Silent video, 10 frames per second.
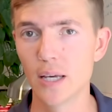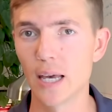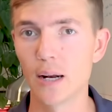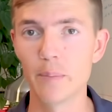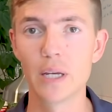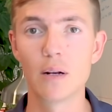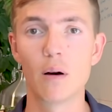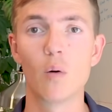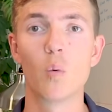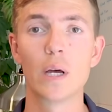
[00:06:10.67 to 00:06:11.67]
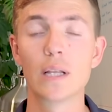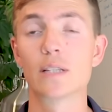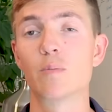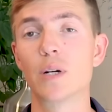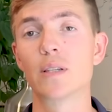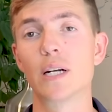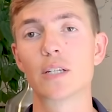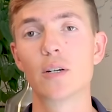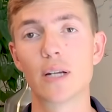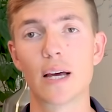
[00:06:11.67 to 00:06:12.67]
and I made way less money than I
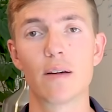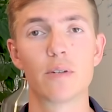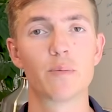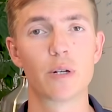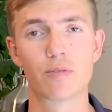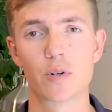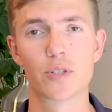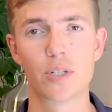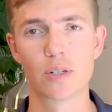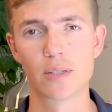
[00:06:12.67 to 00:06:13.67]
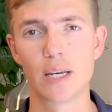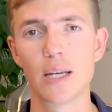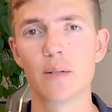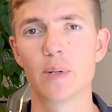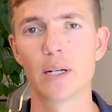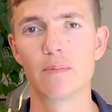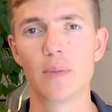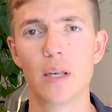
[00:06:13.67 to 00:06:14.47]
could have in my first year as a handyman.